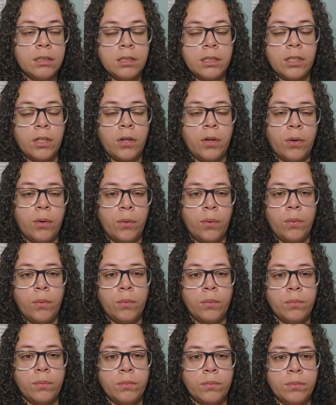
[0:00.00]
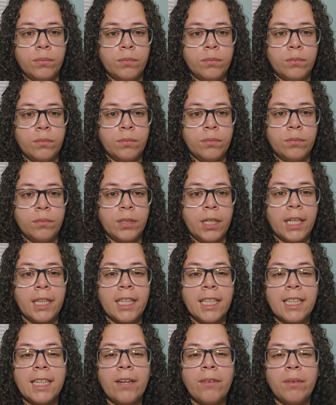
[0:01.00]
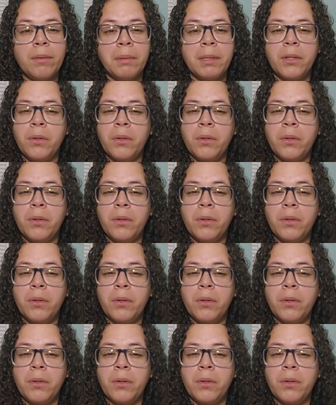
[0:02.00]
So I think that would be